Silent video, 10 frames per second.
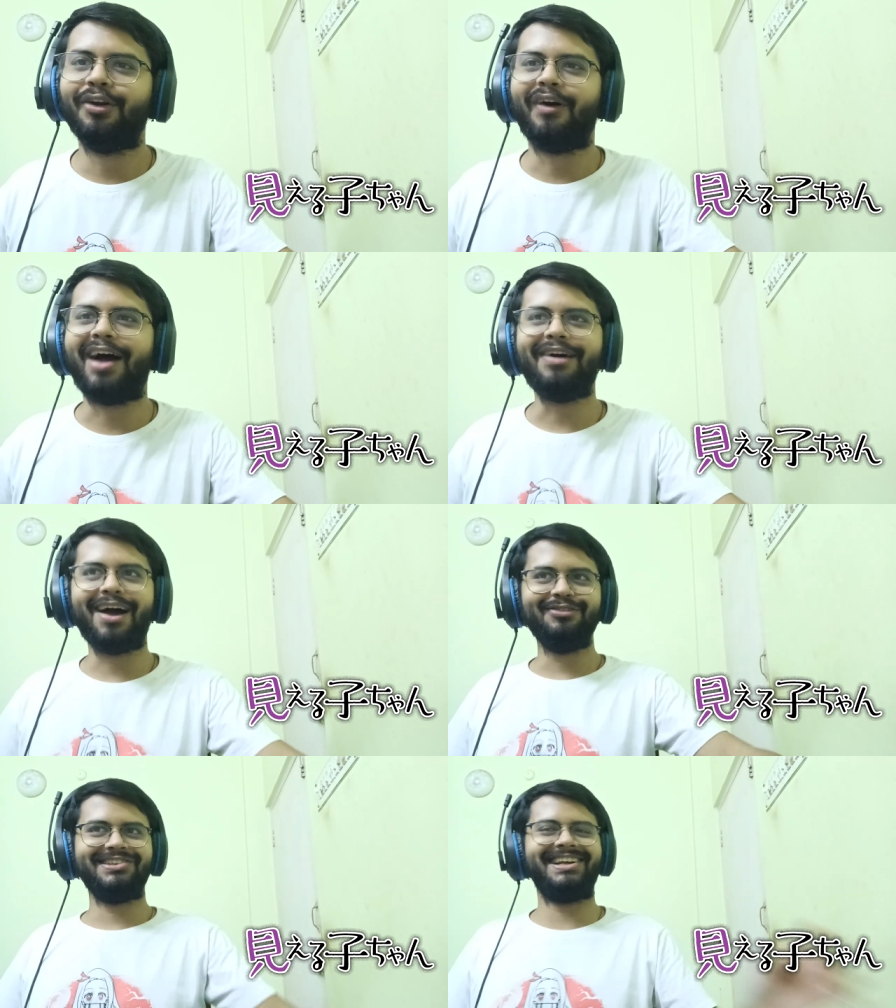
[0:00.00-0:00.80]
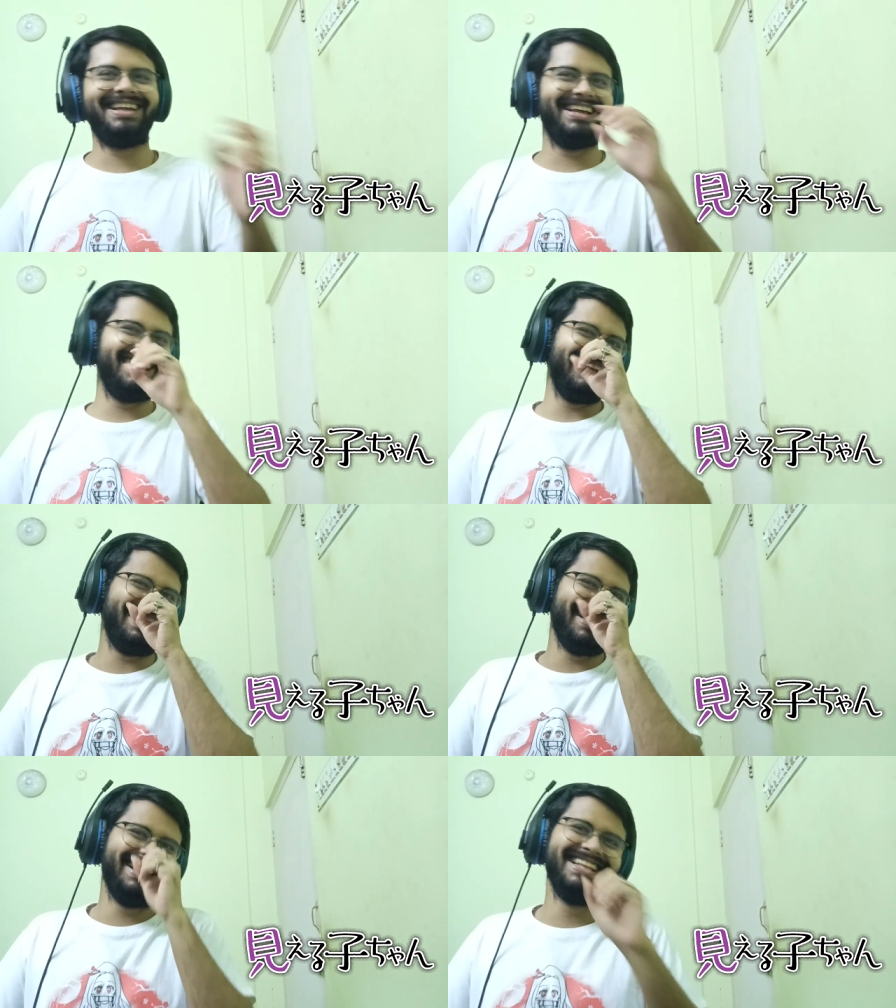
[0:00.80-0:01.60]
No, I was
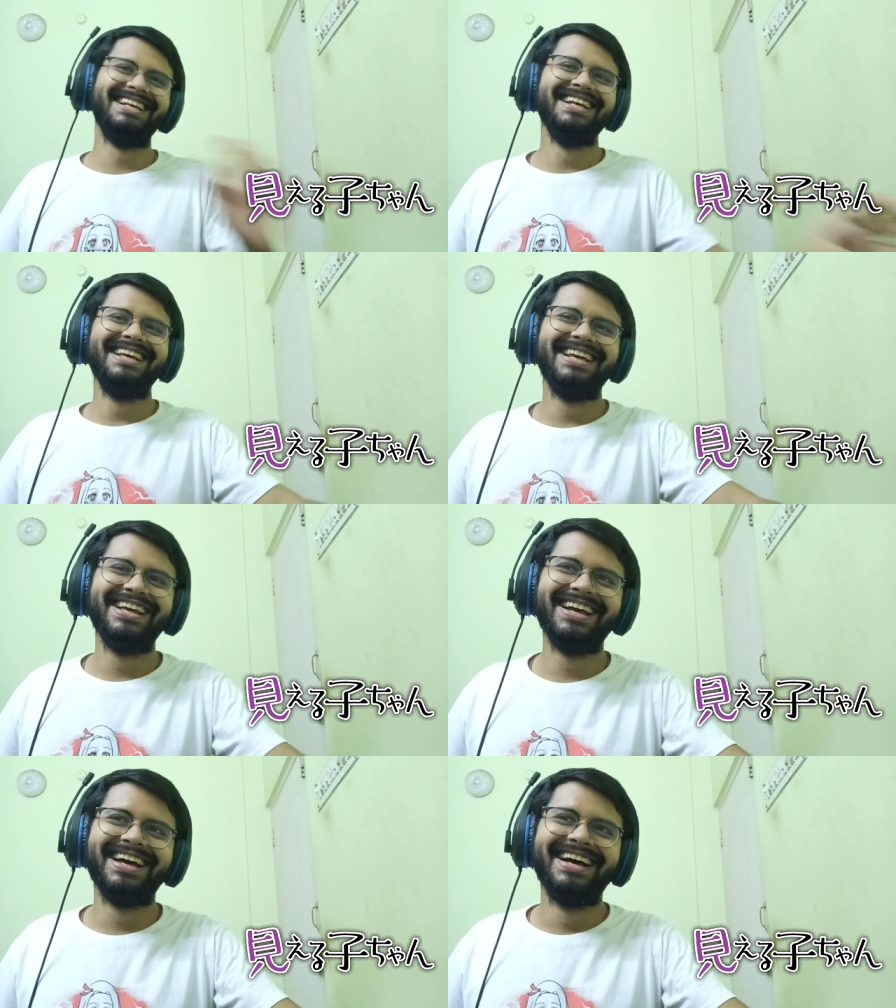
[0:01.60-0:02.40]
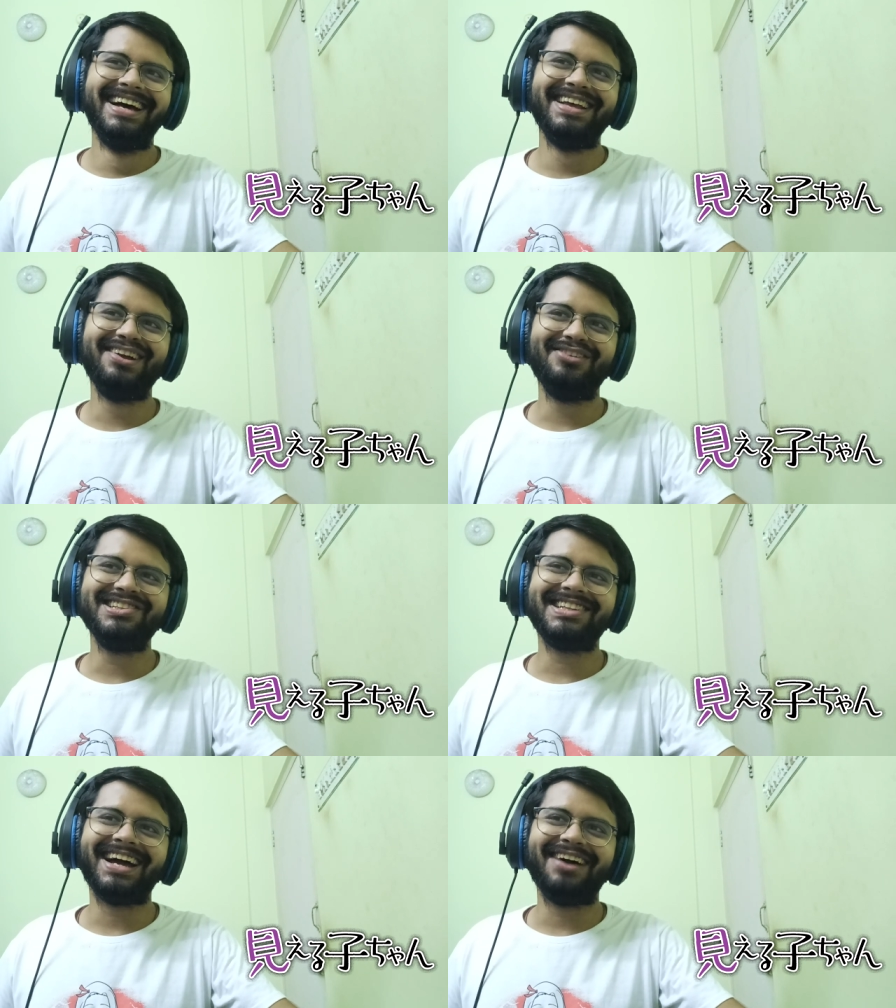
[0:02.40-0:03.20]
you know
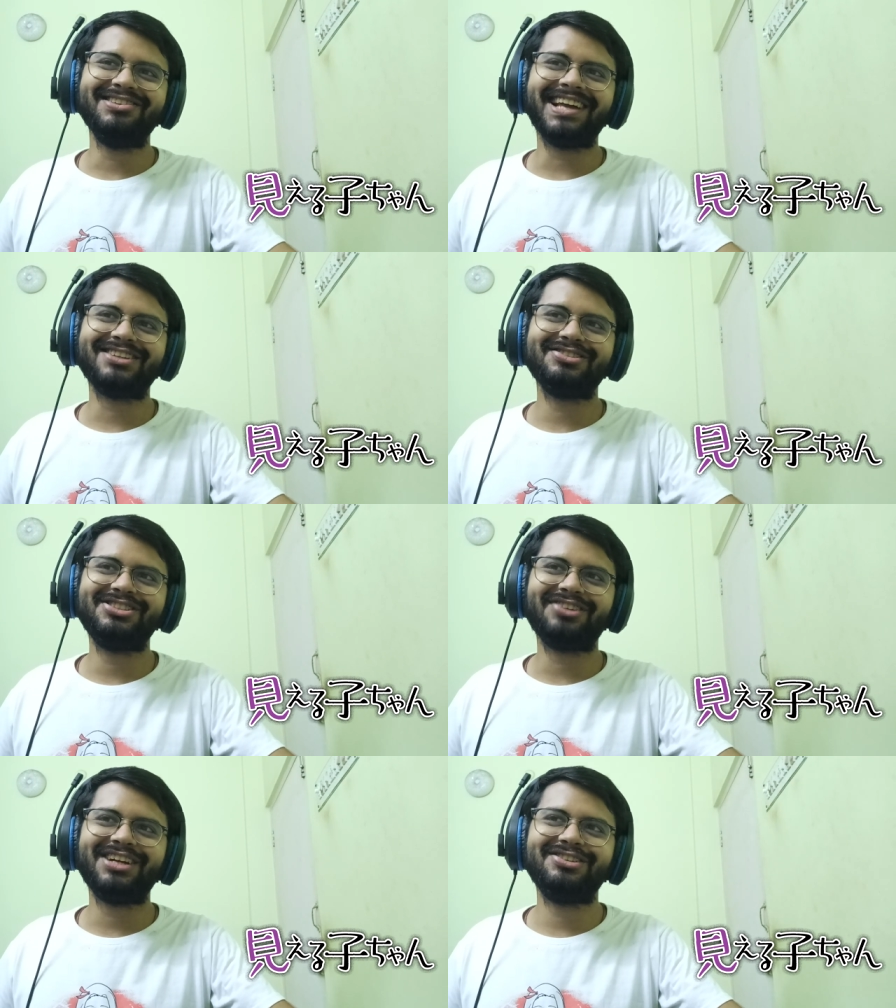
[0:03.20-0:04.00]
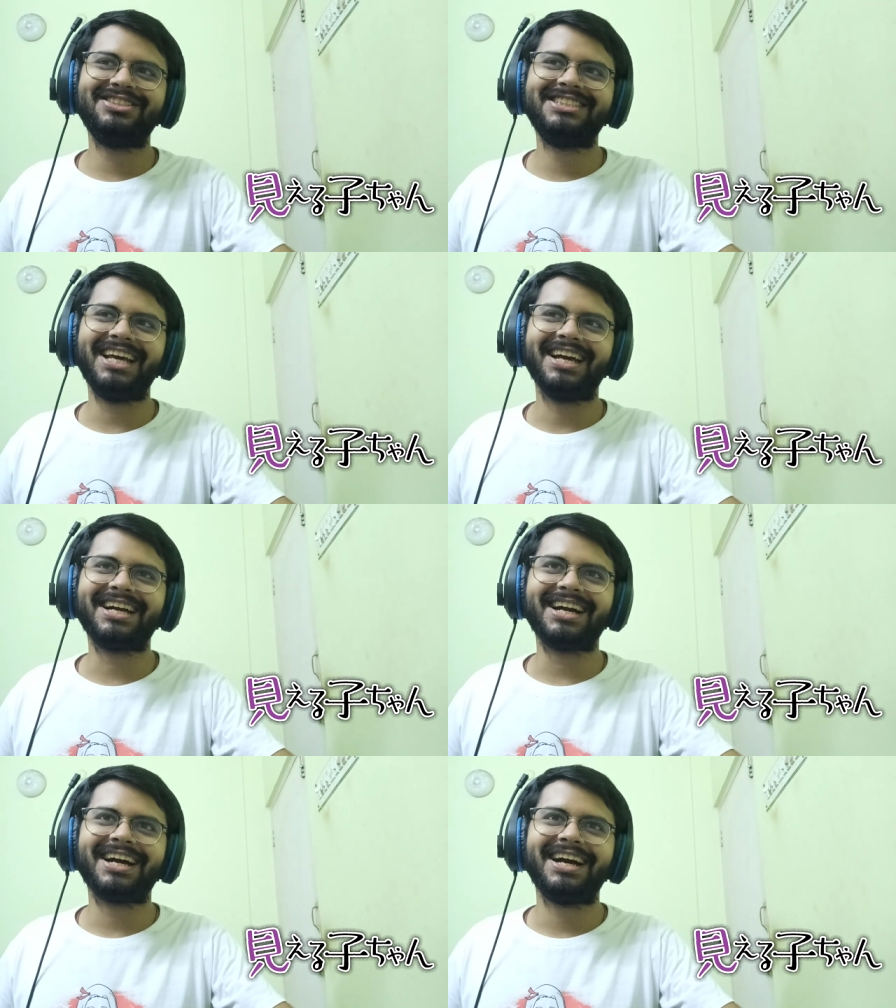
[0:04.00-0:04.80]
what, I was actually trying to
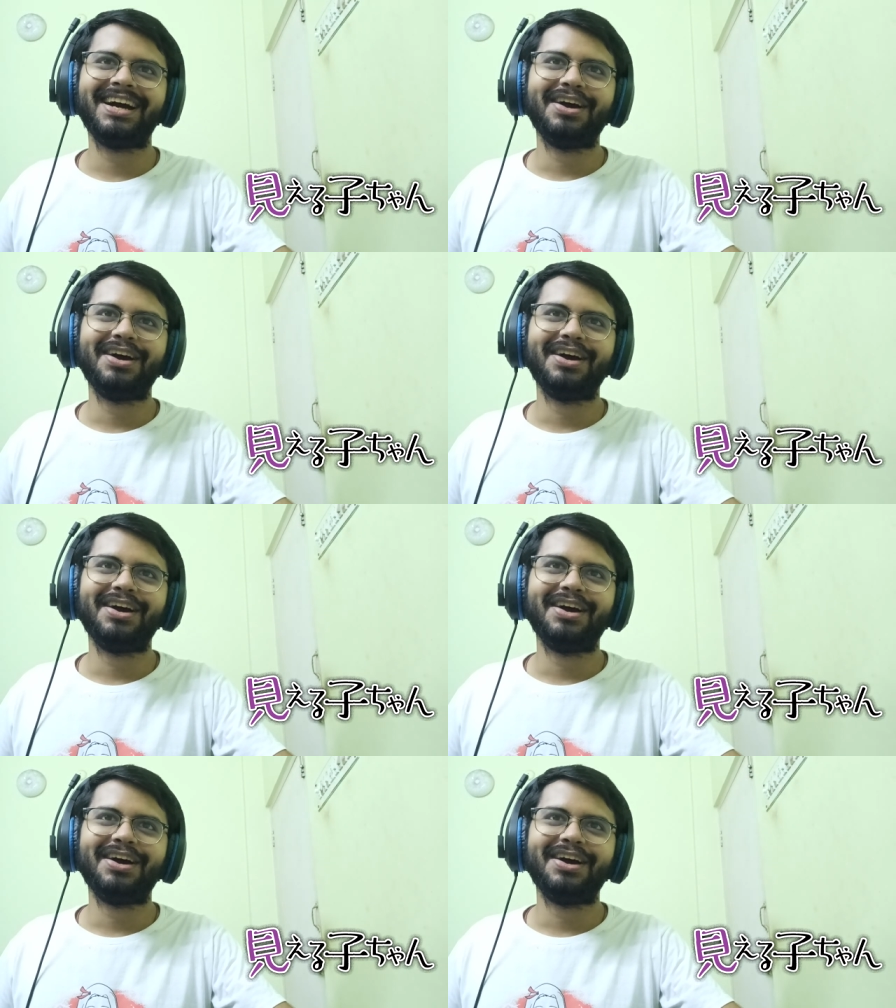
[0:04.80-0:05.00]
check